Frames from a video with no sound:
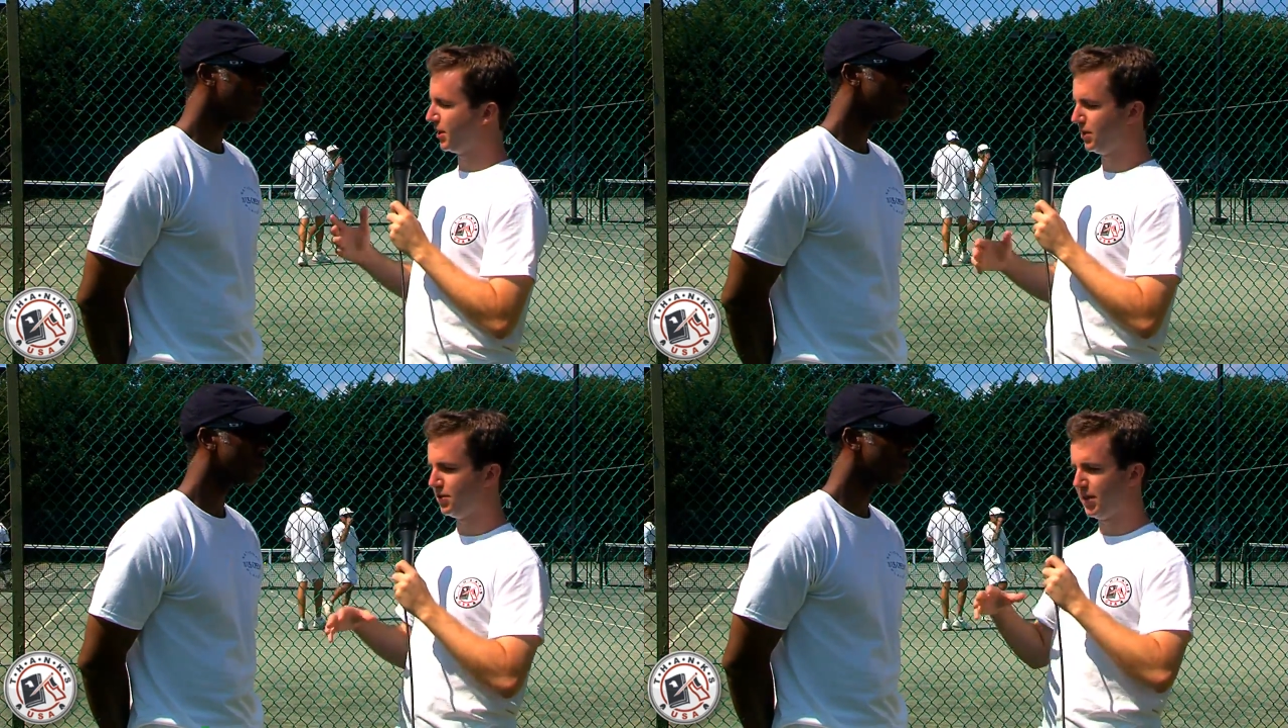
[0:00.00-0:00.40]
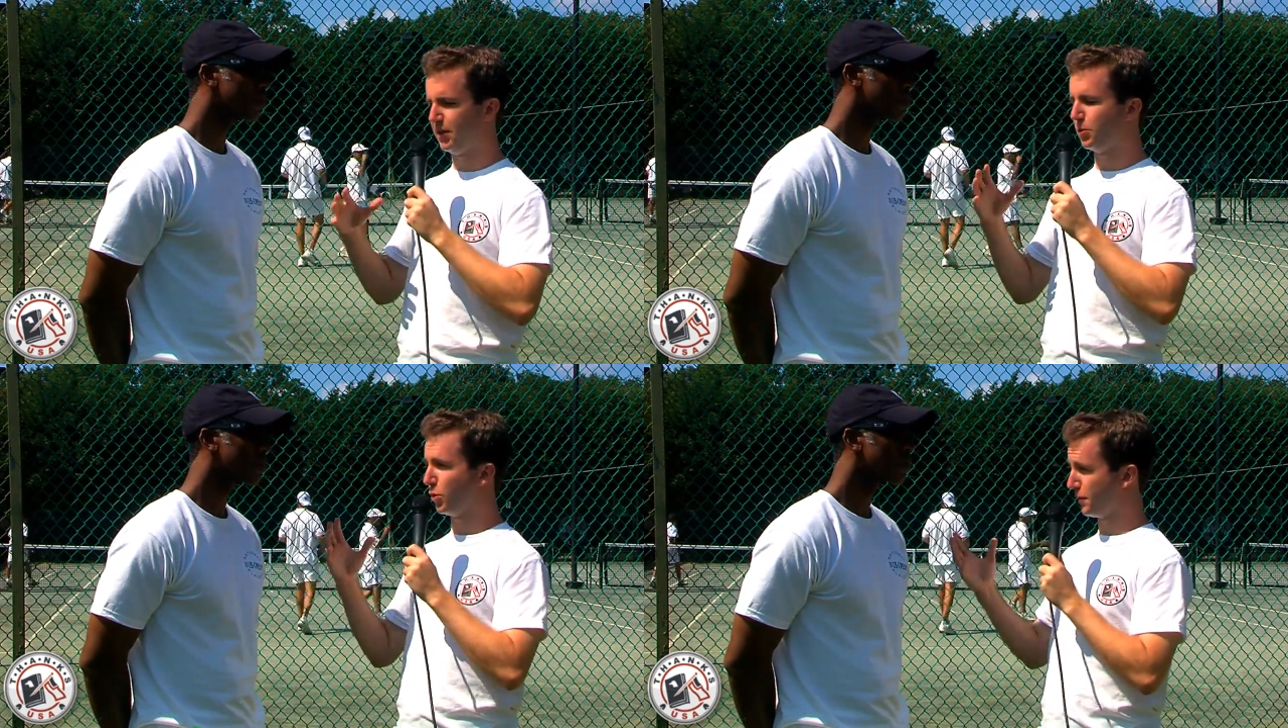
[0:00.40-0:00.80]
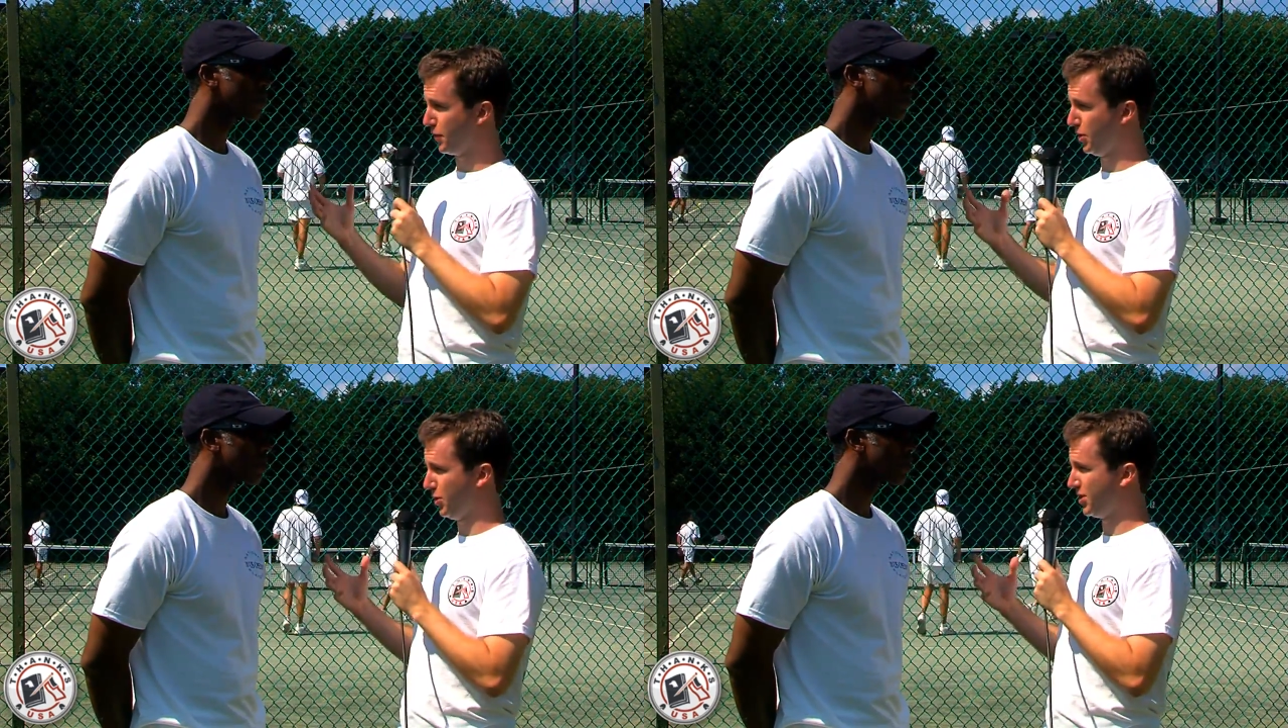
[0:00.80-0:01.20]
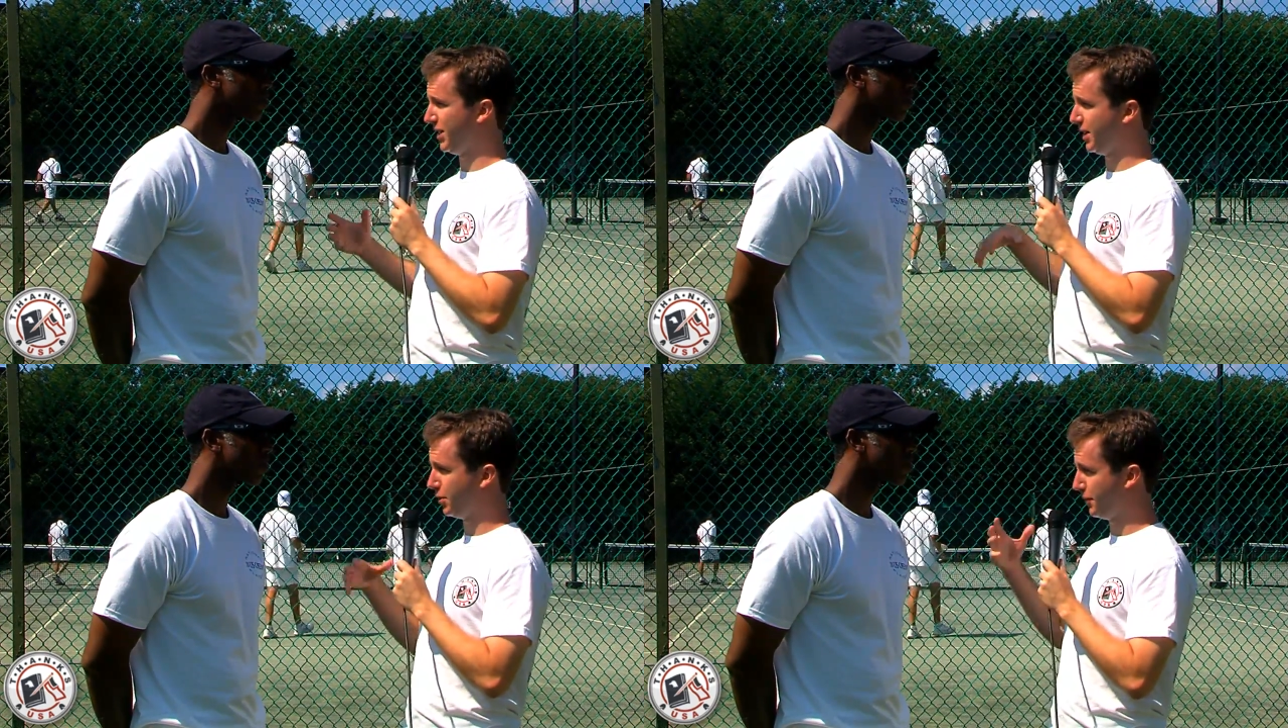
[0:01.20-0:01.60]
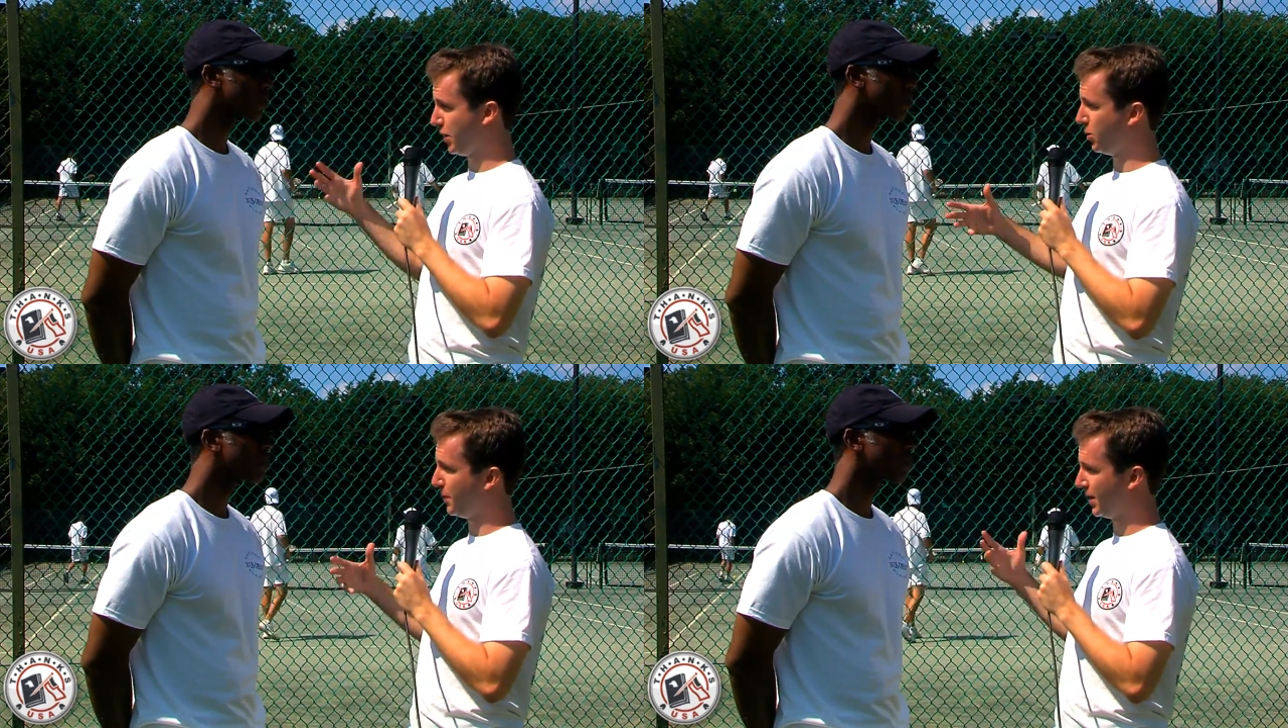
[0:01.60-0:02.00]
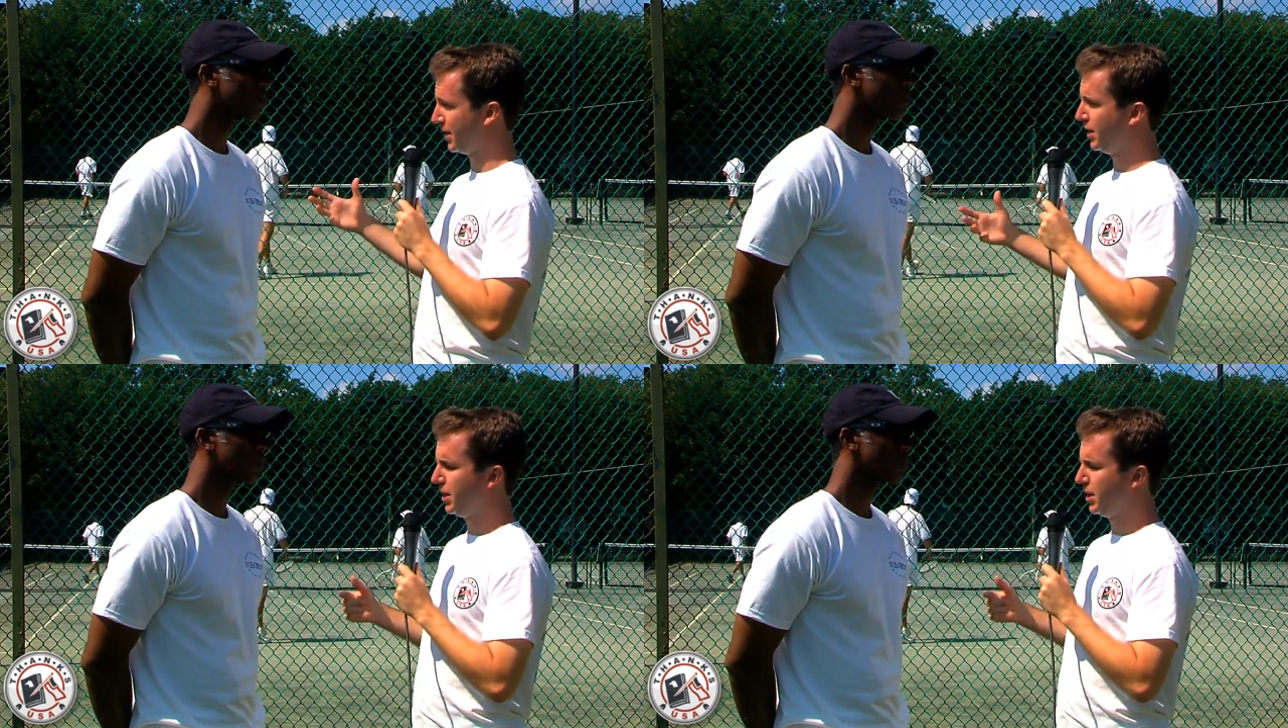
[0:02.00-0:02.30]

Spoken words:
Like you said, you're working for the USTA, you're developing